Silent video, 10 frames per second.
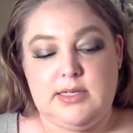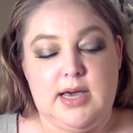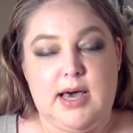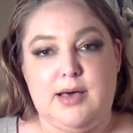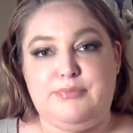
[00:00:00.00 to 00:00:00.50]

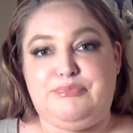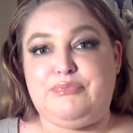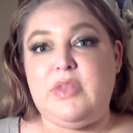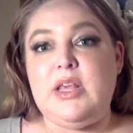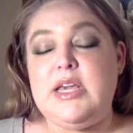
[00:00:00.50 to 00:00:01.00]
Um,
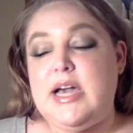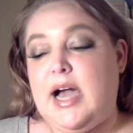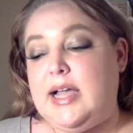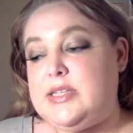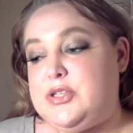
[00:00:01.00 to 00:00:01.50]

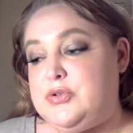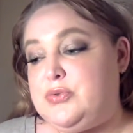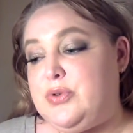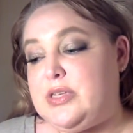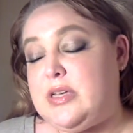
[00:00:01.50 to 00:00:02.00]
I
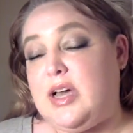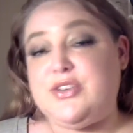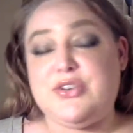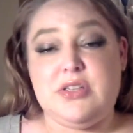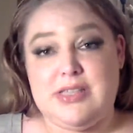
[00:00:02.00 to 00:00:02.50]
do
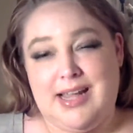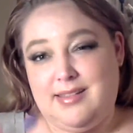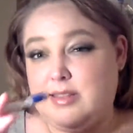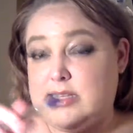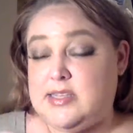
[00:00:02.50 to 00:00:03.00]
understand
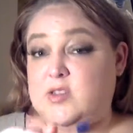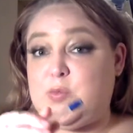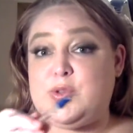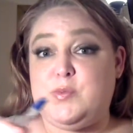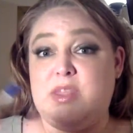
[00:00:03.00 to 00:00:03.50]
that this is
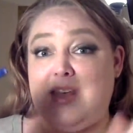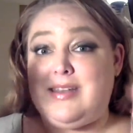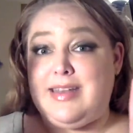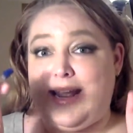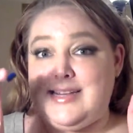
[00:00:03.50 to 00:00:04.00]
supposed to be the
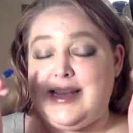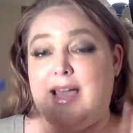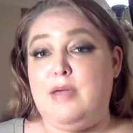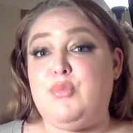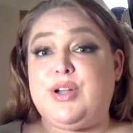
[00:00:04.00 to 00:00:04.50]

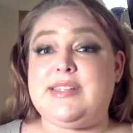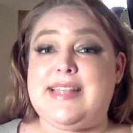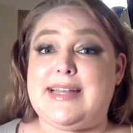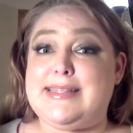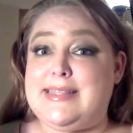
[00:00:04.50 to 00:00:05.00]
nighttime, whereas
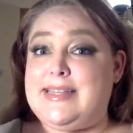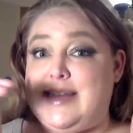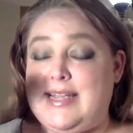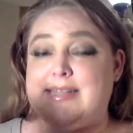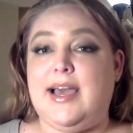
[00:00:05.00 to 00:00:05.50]
that is the
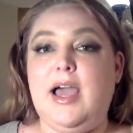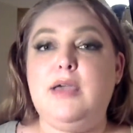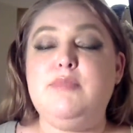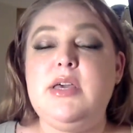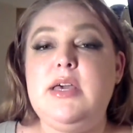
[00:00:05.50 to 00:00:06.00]
daytime.